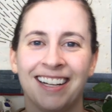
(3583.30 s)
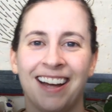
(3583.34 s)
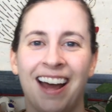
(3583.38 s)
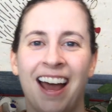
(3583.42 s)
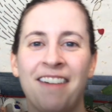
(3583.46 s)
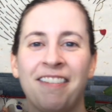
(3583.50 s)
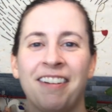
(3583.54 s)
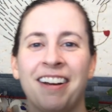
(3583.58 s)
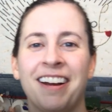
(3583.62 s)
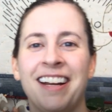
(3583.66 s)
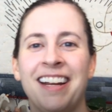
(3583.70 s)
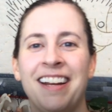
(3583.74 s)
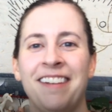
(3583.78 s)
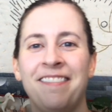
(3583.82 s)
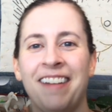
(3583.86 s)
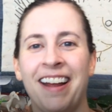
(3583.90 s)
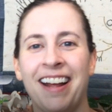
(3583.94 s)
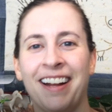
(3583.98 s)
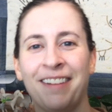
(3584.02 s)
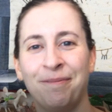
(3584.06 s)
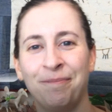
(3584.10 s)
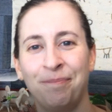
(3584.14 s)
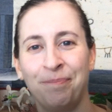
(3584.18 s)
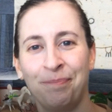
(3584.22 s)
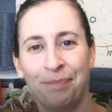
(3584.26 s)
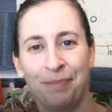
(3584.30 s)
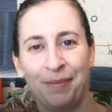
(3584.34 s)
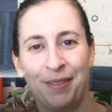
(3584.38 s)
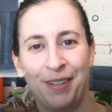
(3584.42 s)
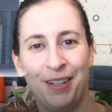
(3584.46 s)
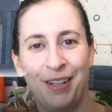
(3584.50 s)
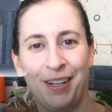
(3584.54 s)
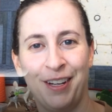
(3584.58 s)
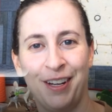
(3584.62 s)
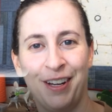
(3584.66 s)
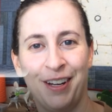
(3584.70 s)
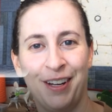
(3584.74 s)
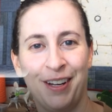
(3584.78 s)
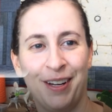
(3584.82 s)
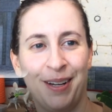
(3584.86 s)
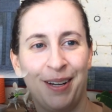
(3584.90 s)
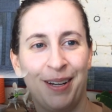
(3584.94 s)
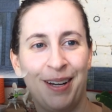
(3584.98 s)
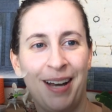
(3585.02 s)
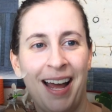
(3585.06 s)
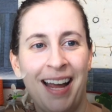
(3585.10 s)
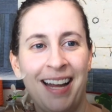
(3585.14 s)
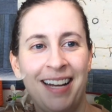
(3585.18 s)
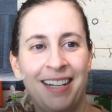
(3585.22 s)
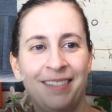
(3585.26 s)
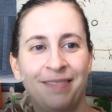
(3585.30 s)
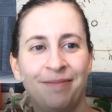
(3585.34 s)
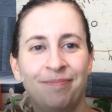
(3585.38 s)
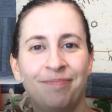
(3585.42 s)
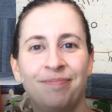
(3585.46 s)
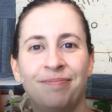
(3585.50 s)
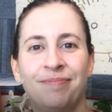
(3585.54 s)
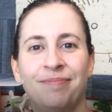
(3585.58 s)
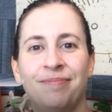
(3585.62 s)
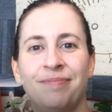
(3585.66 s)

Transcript: So have a good evening. Good night.